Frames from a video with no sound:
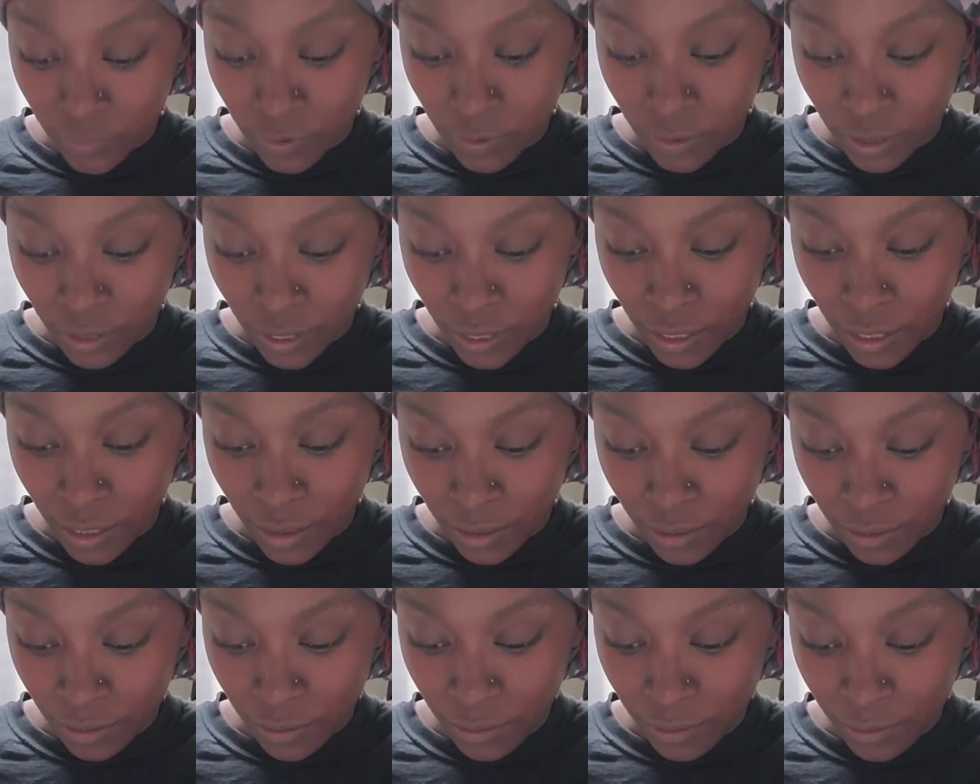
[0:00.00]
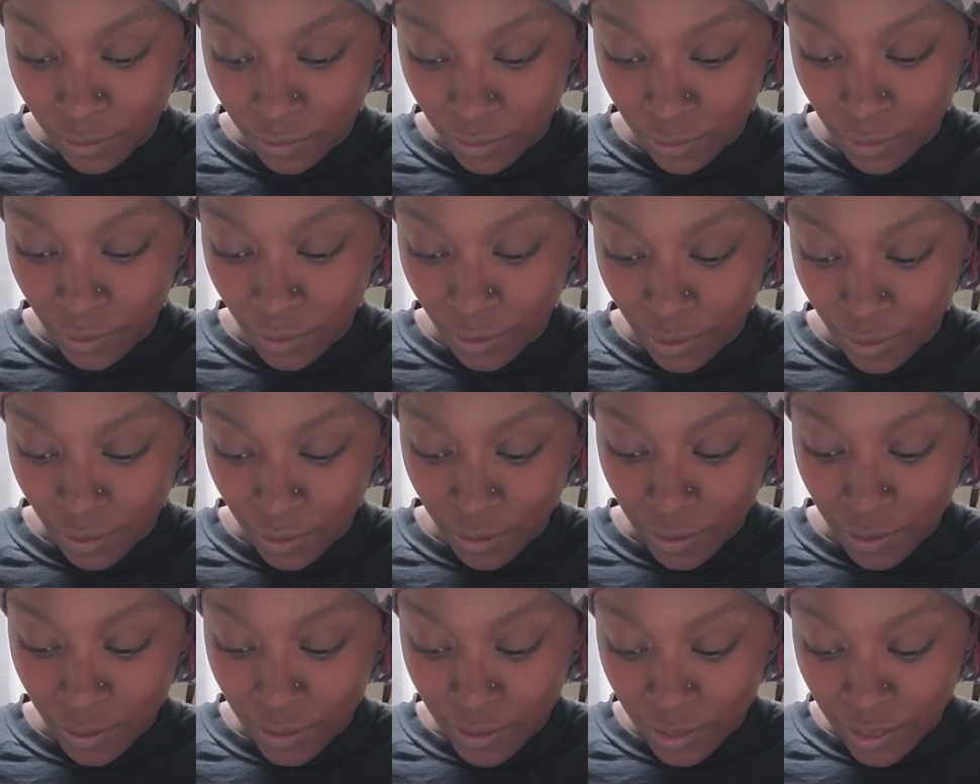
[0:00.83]
All right.
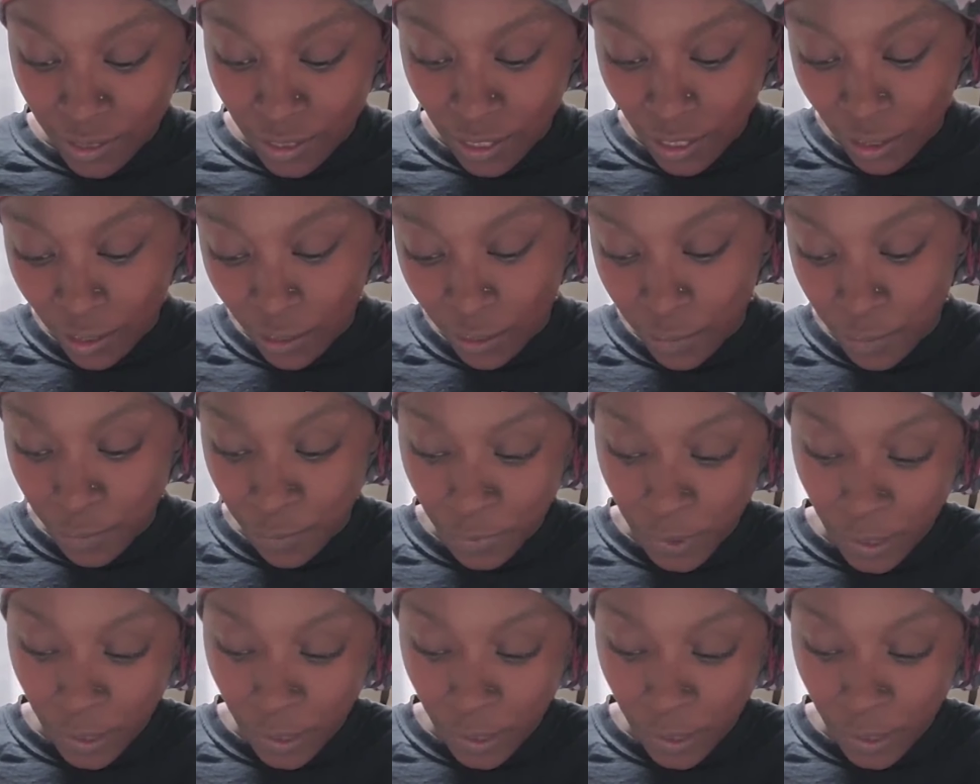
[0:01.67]
So